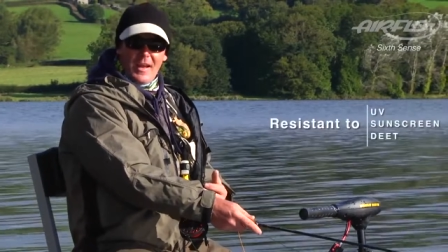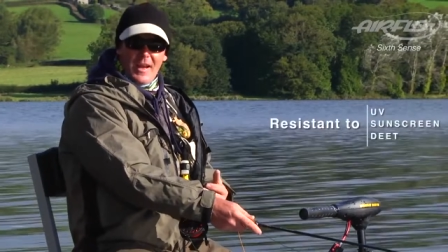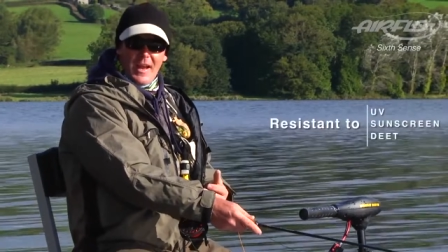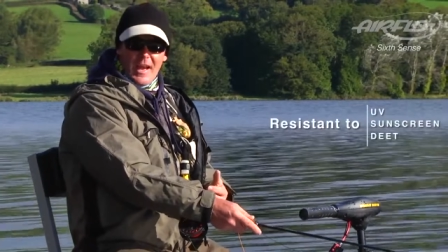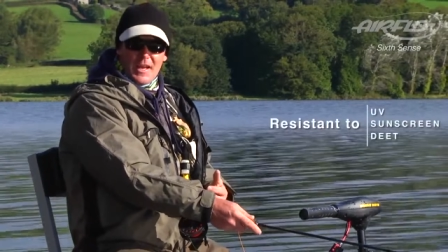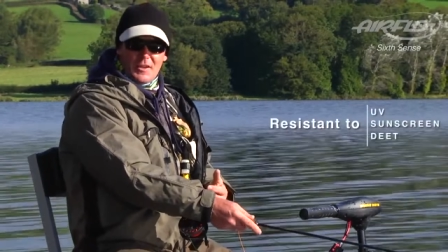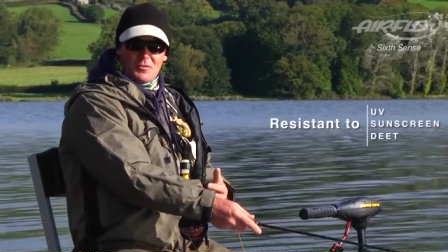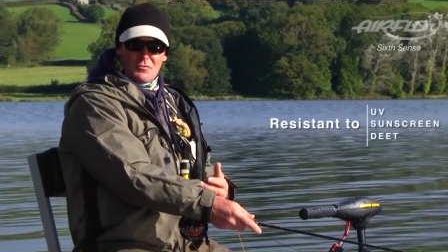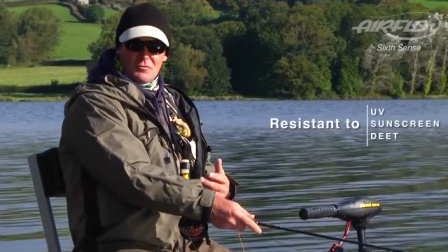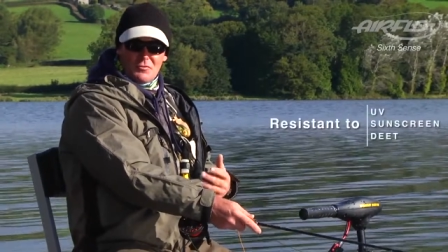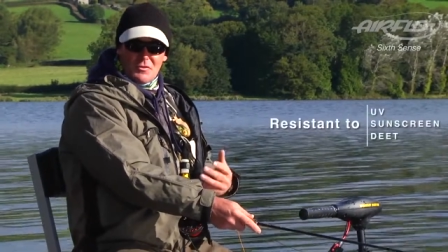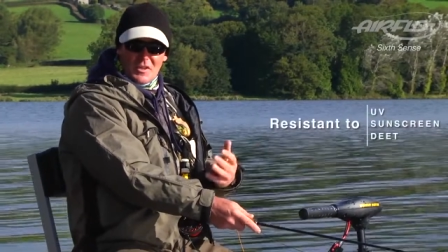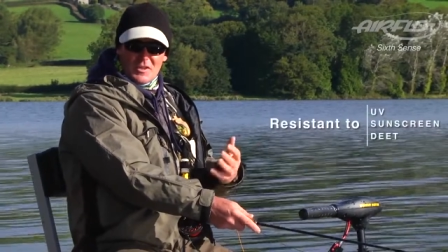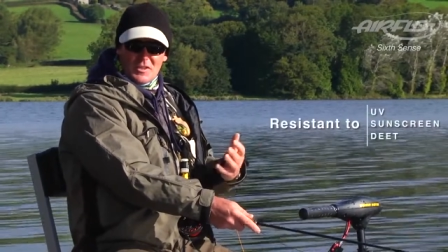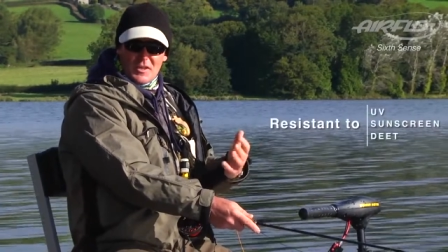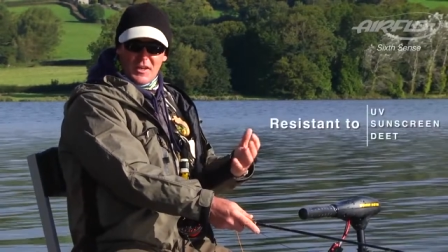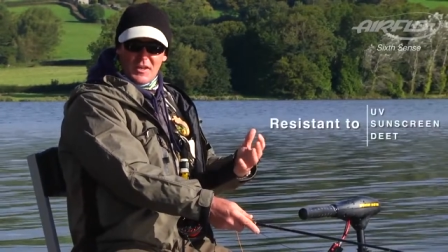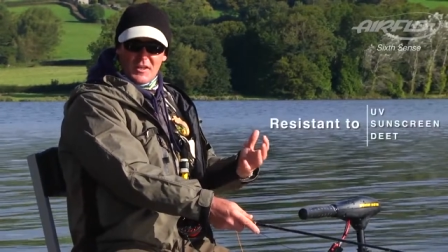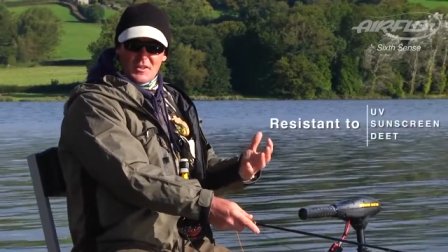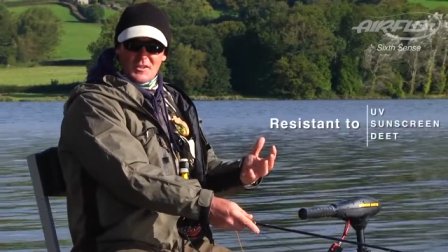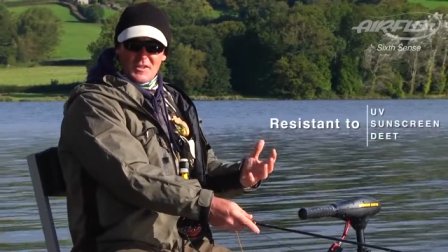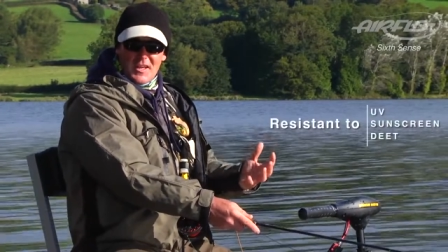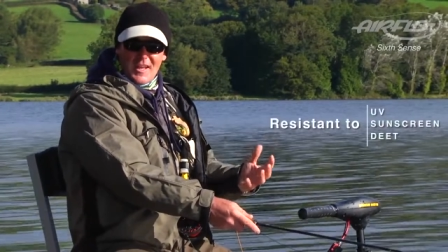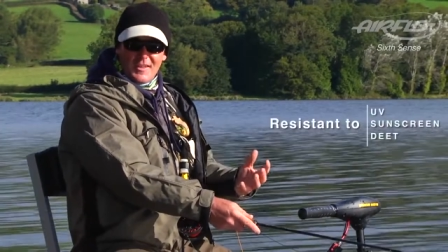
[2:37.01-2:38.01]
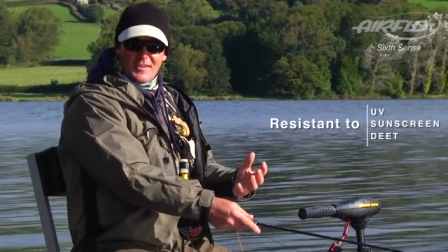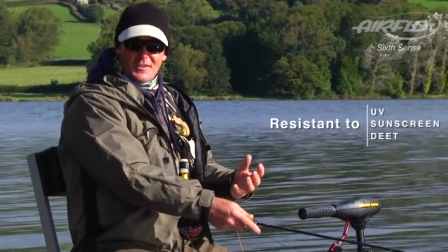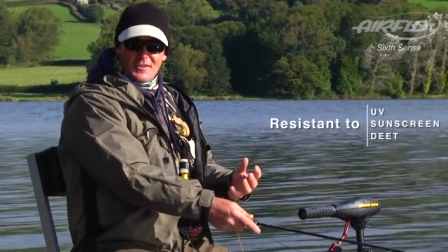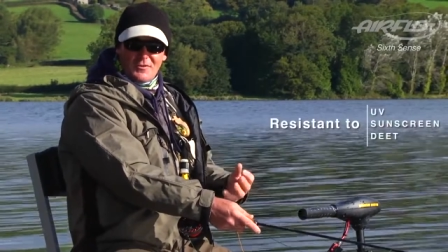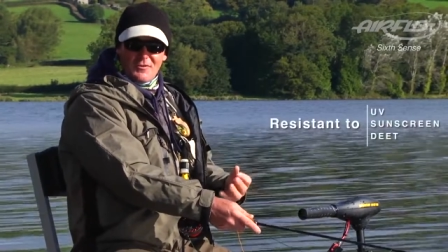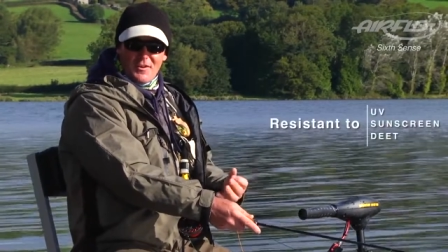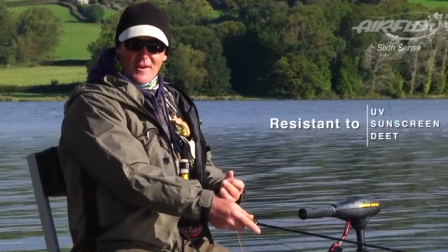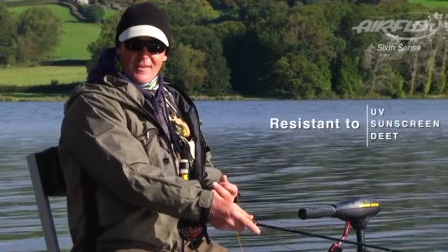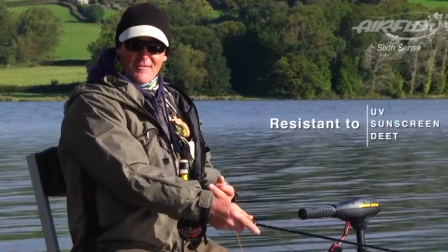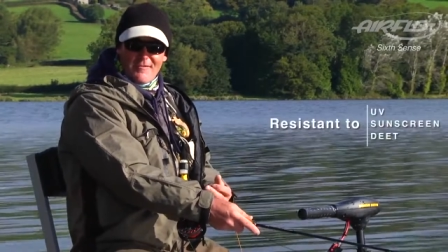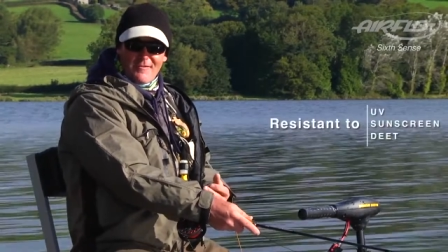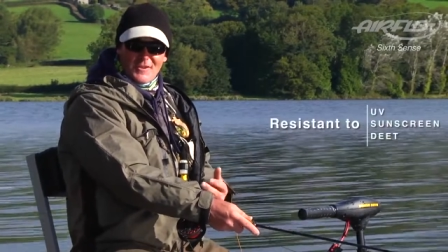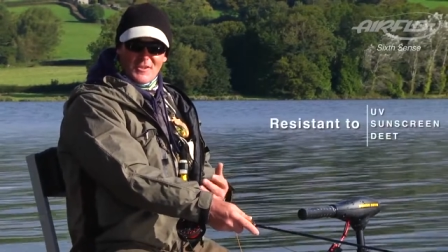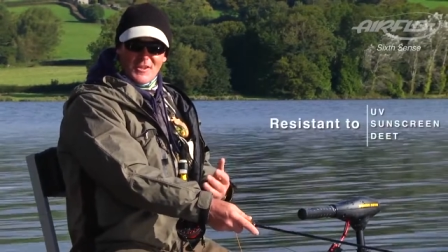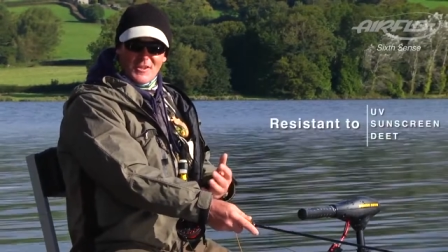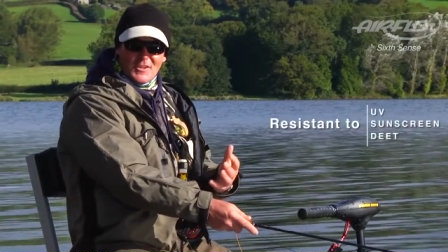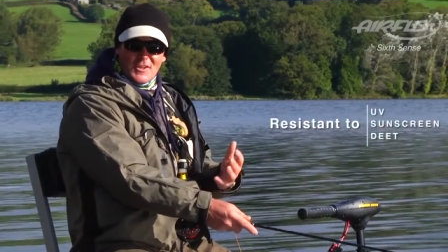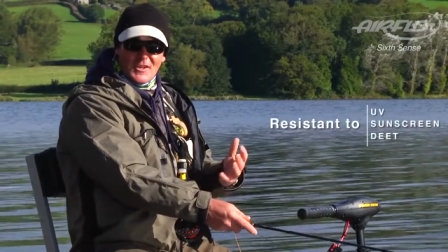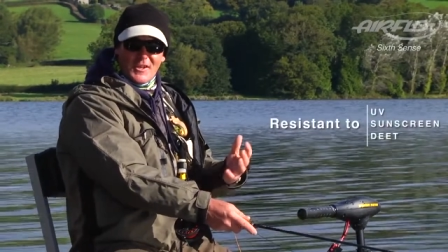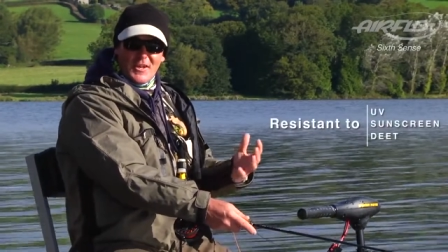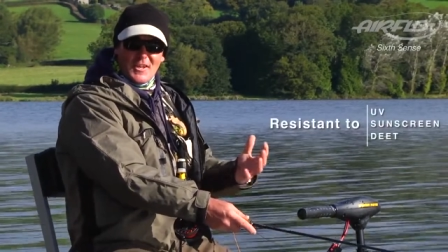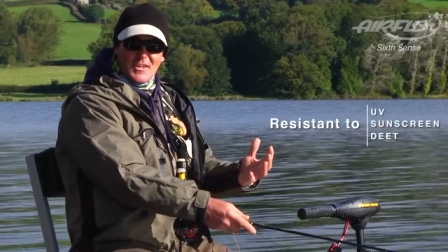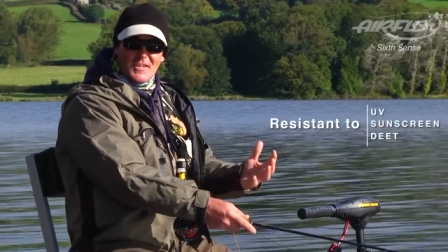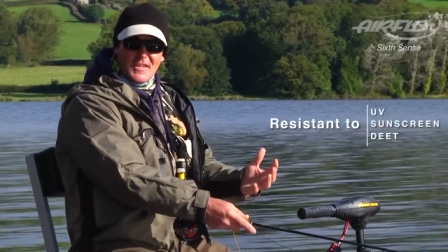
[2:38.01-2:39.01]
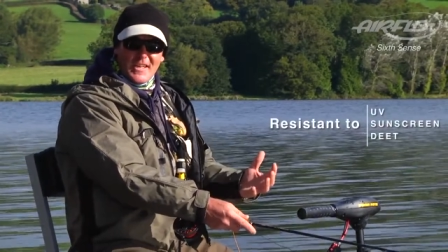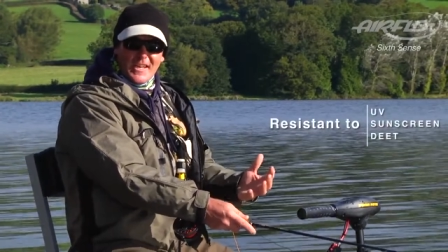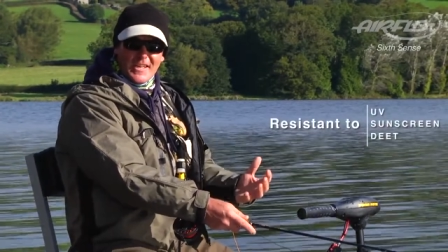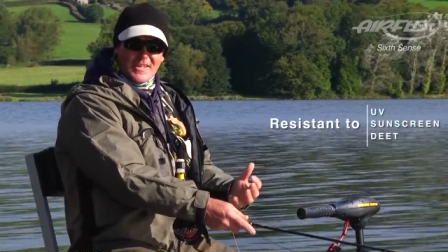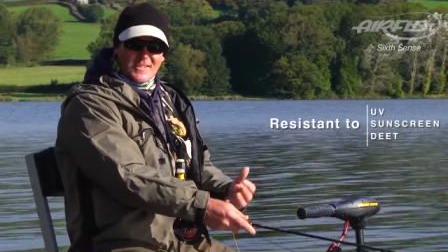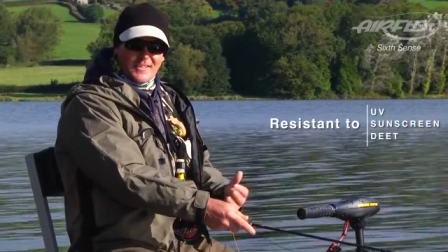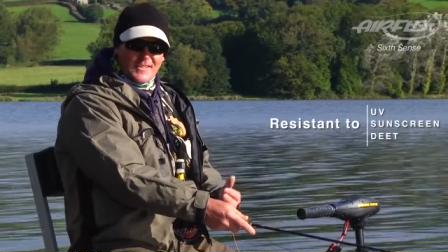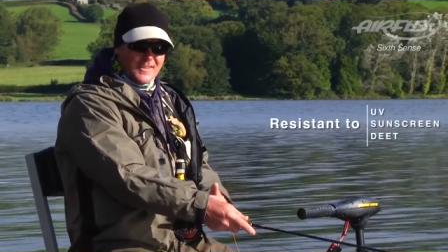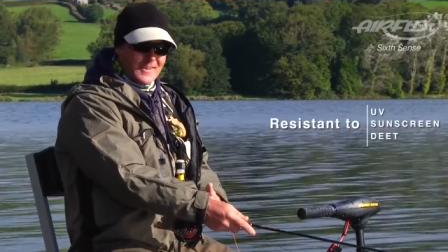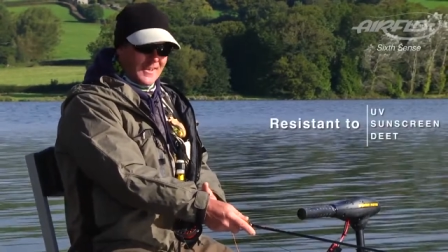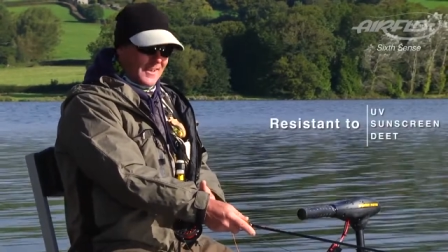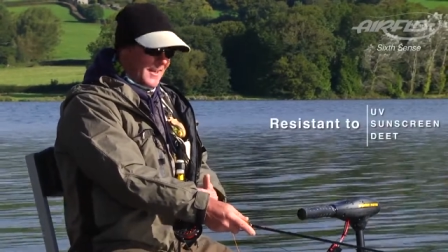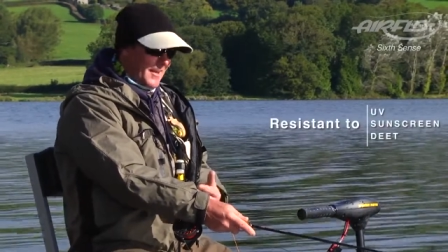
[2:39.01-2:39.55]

It's resistant to sunscreen, resistant to DEET.